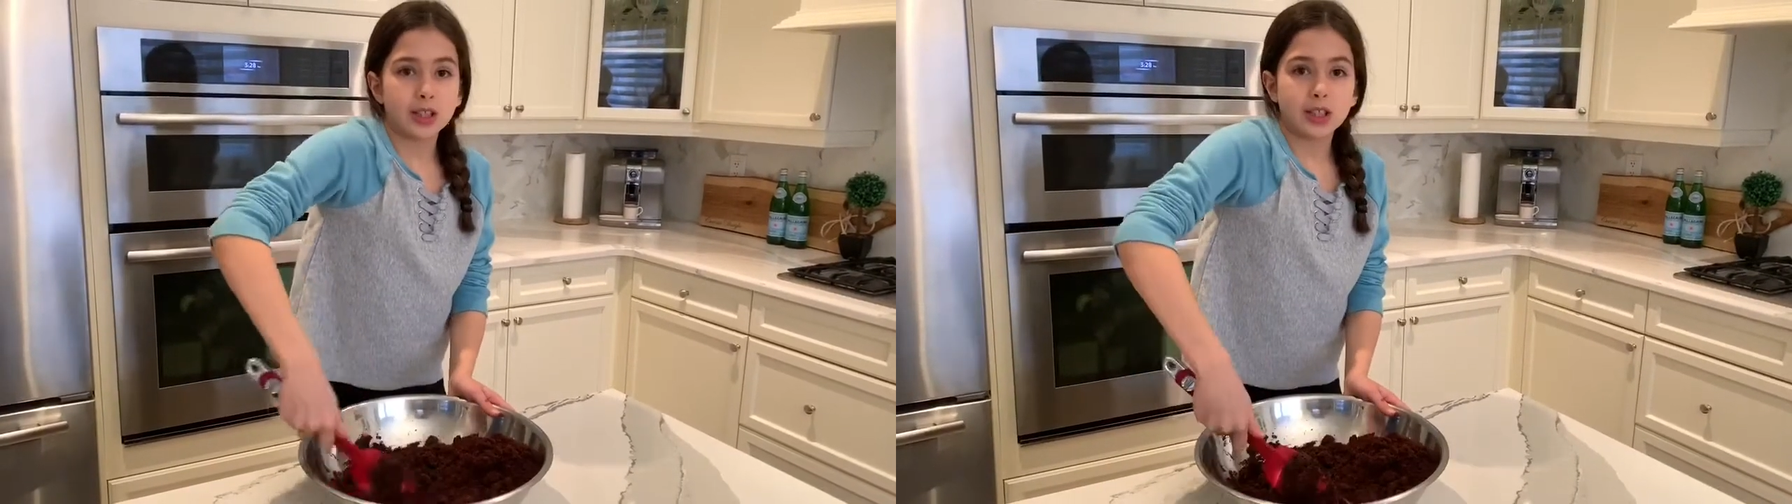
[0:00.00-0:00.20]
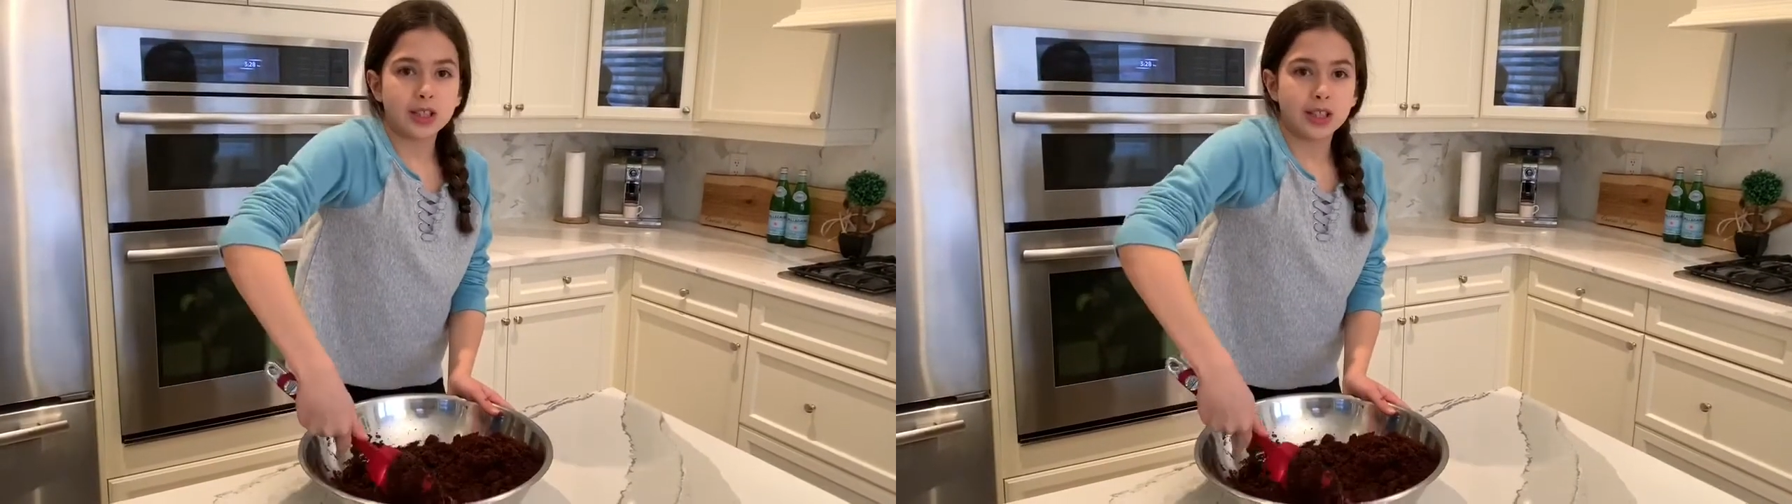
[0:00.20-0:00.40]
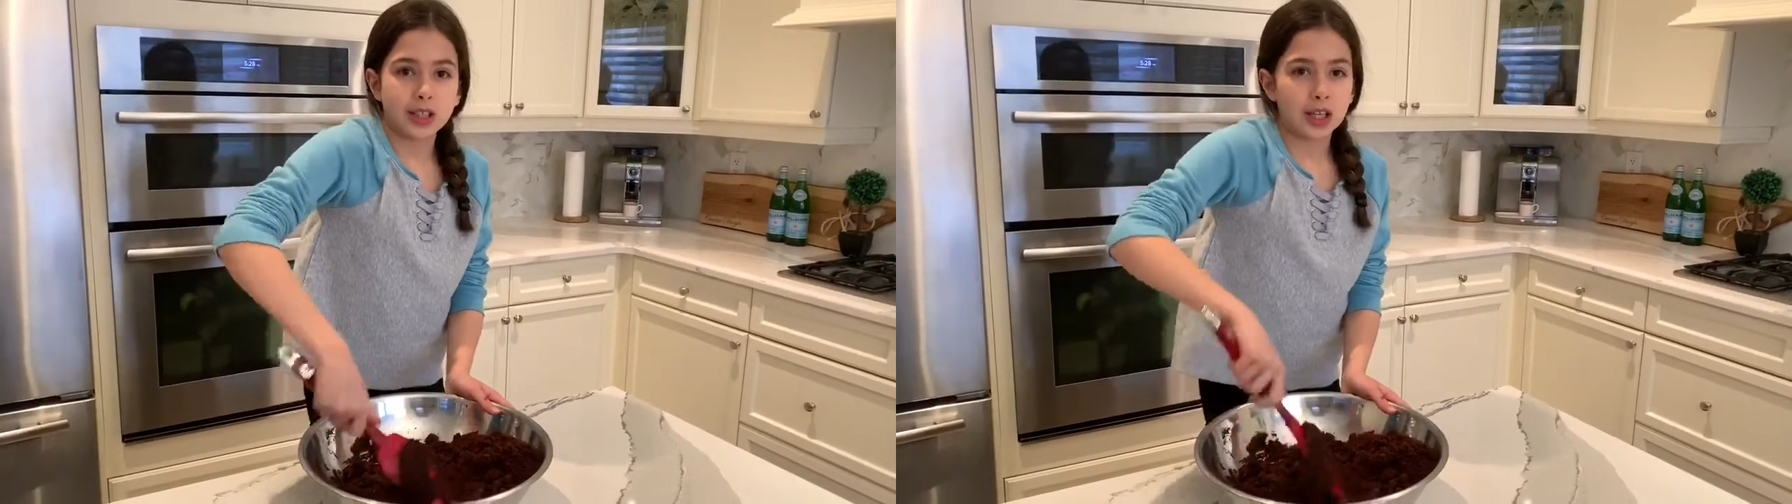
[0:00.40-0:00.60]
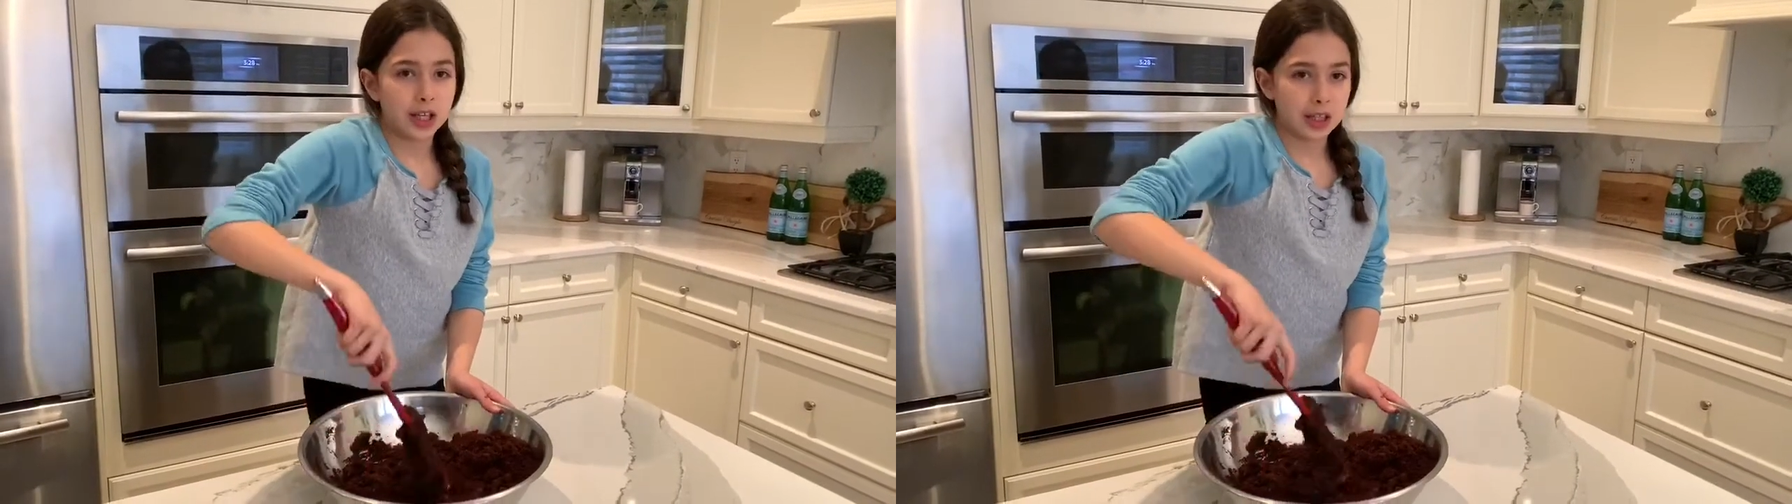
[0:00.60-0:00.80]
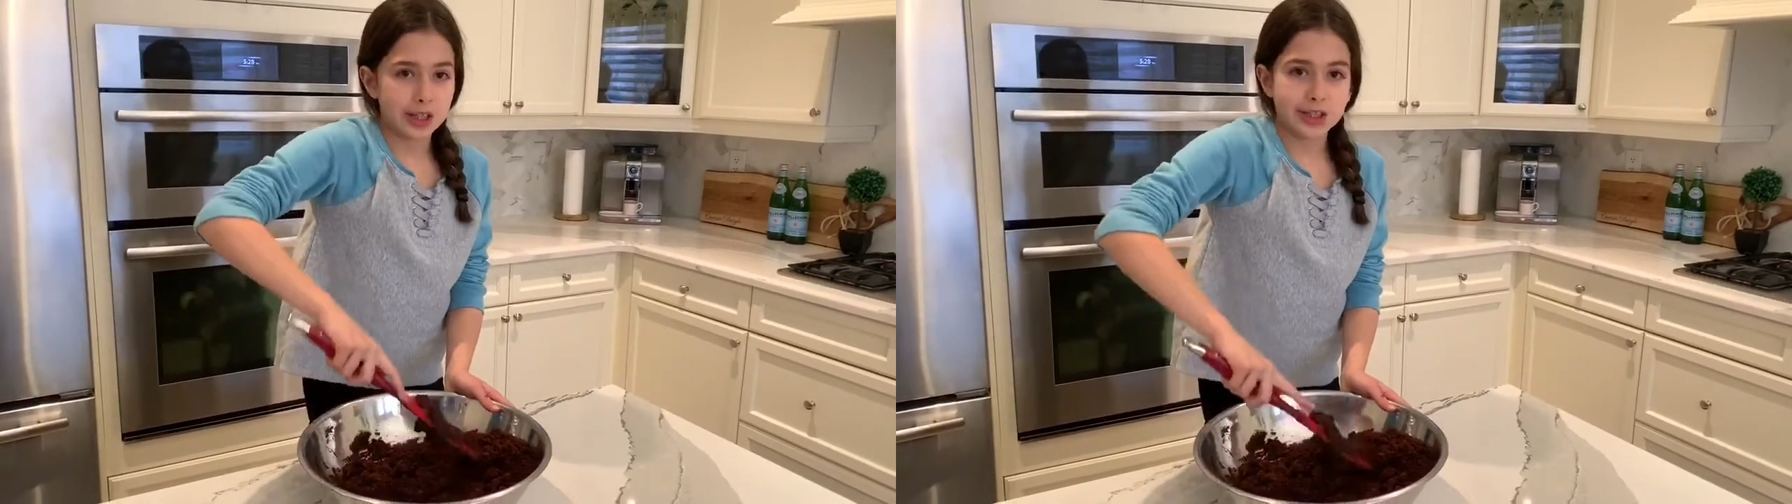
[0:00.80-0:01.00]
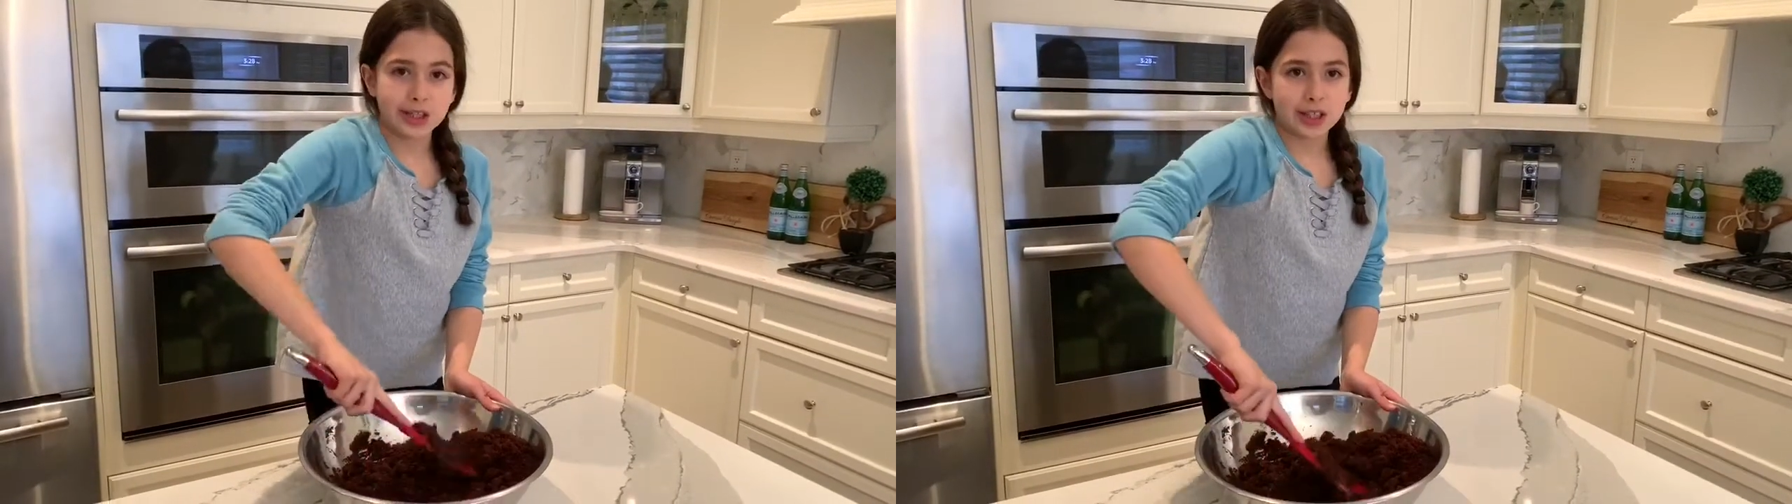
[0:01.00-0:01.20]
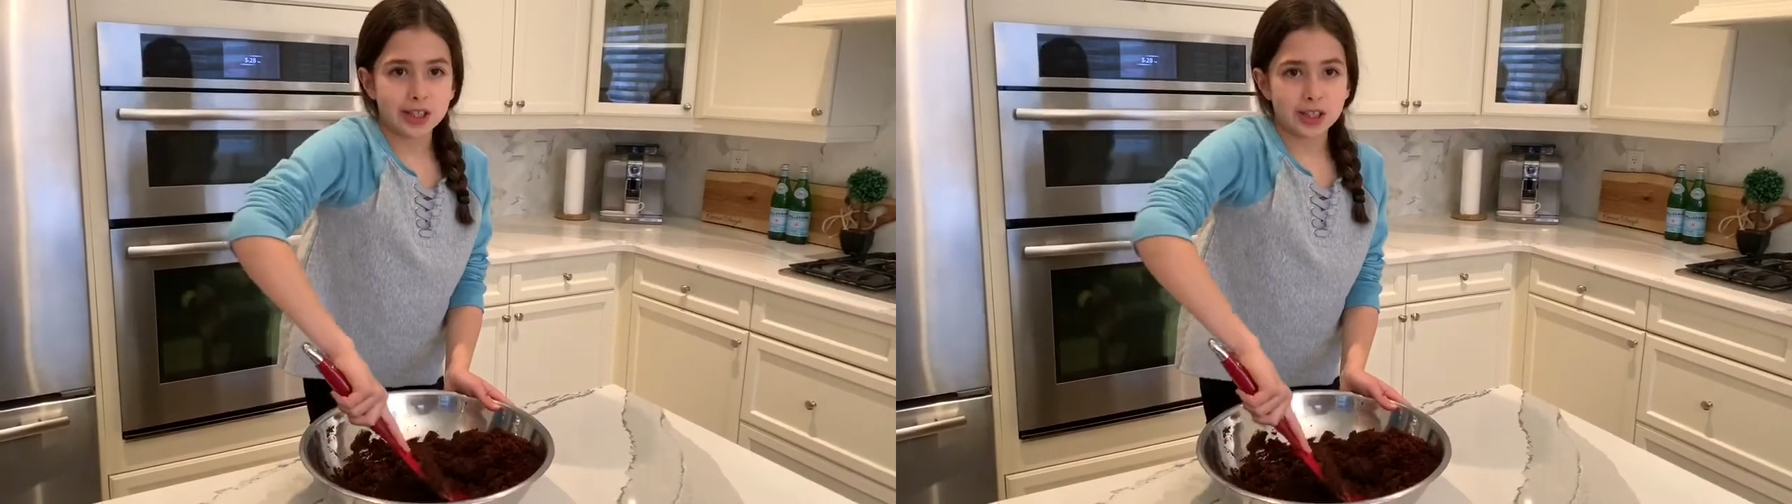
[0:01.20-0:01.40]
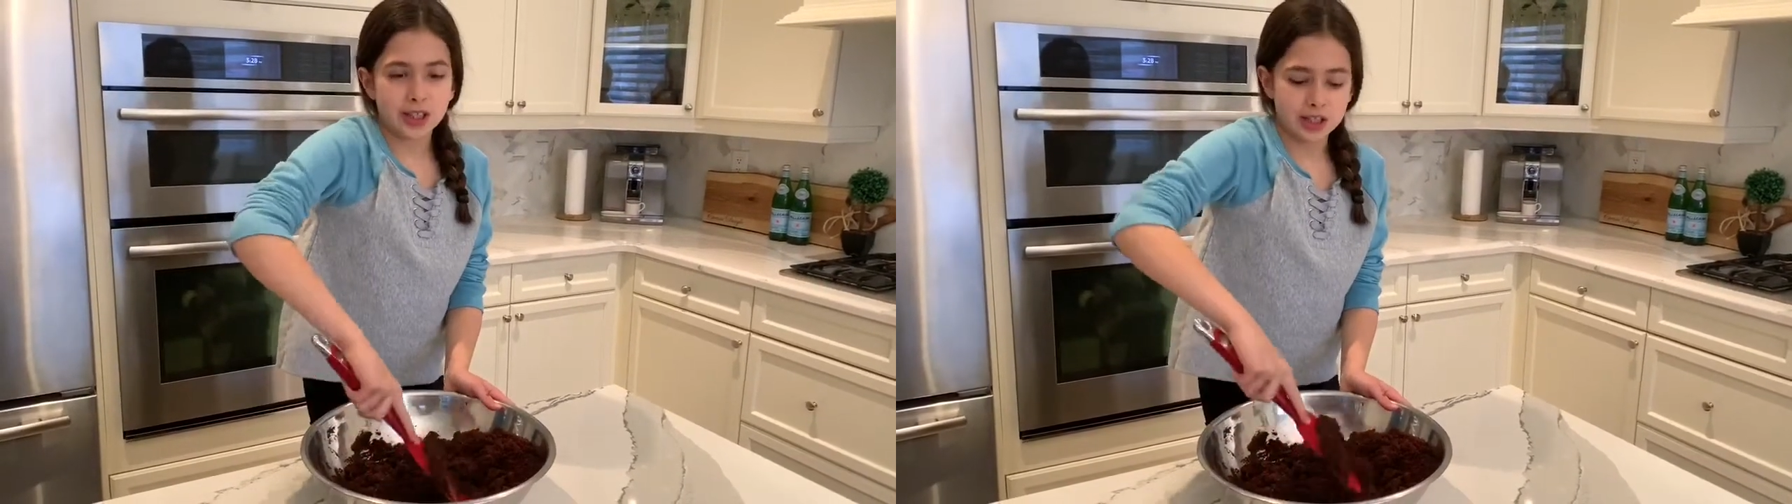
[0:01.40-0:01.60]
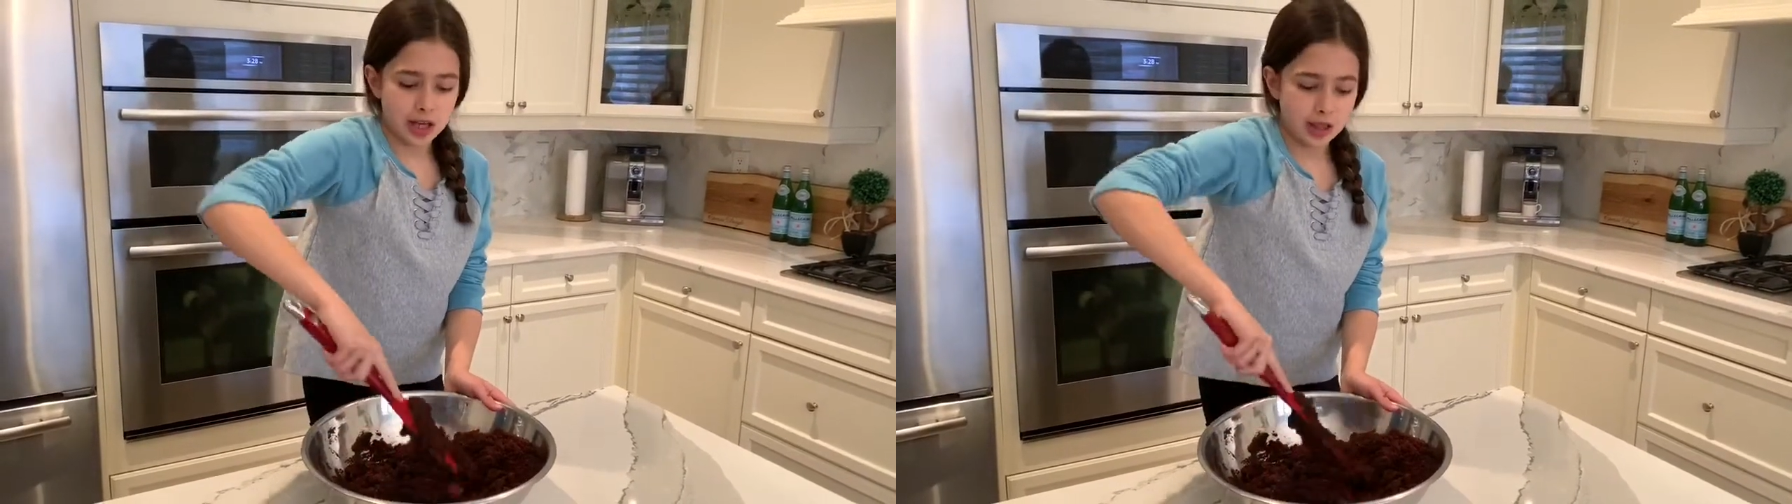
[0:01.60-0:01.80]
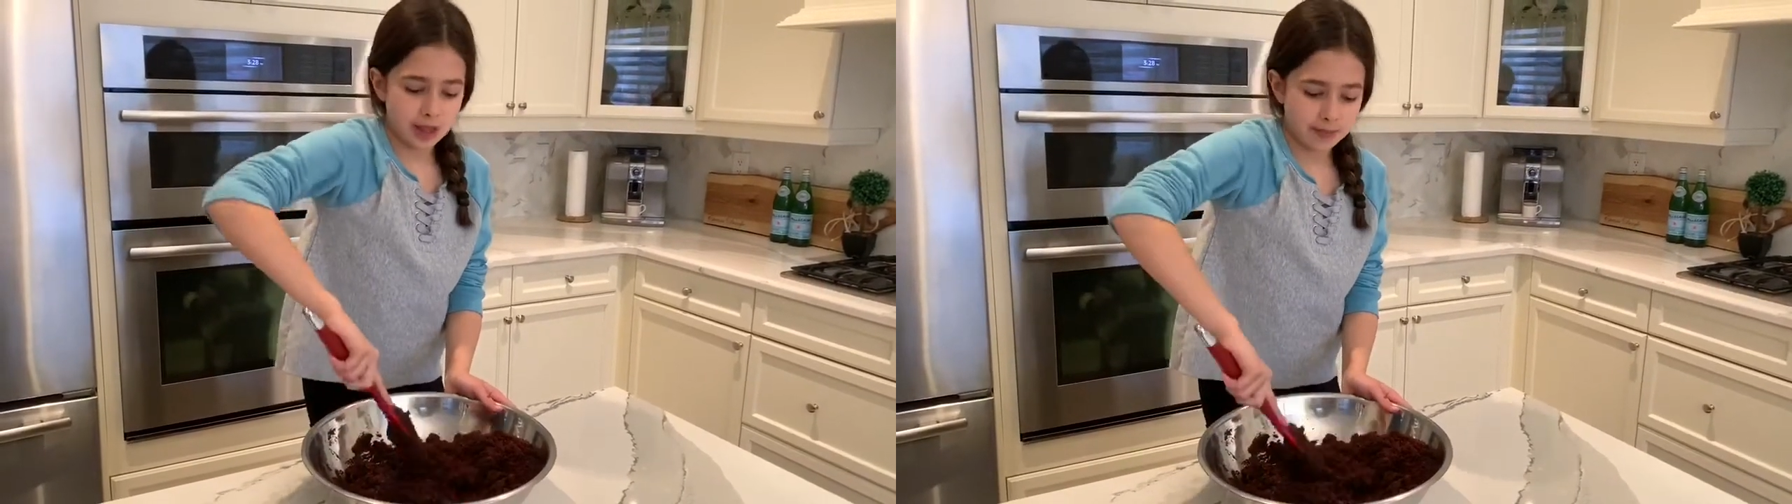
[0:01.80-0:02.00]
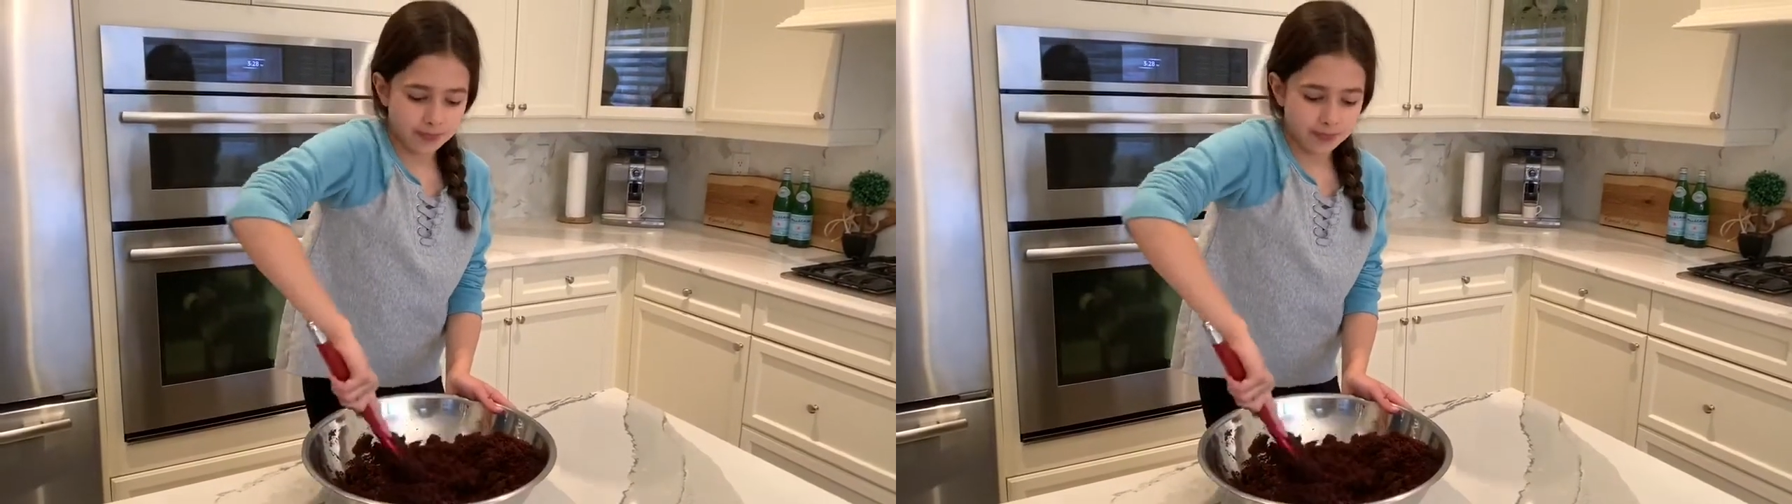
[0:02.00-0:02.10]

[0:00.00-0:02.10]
sticking the sticks inside them.